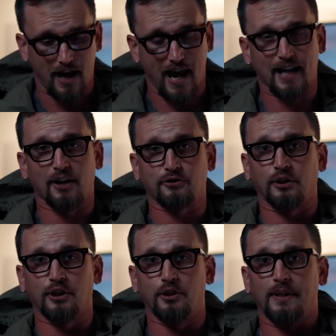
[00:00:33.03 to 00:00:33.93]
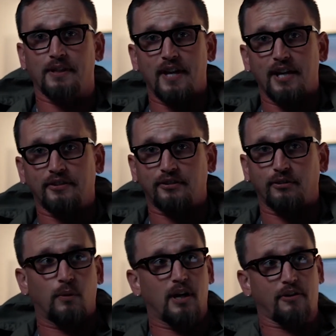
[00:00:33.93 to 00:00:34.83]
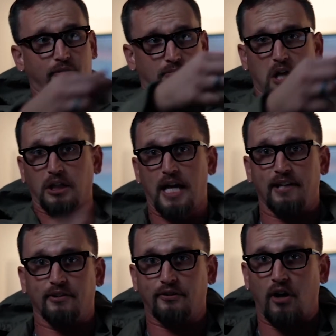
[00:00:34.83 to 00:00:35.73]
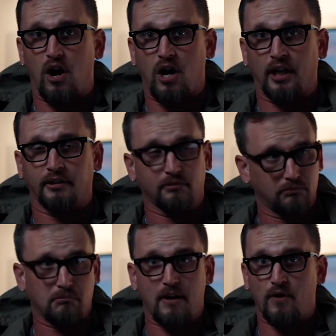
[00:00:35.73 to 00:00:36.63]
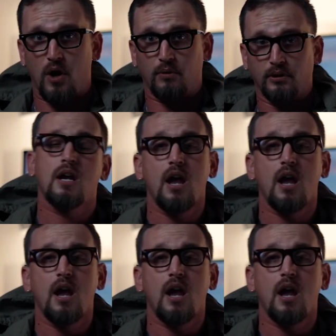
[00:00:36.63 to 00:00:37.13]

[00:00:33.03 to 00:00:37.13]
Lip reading: and I started doing this with a lens on my phone.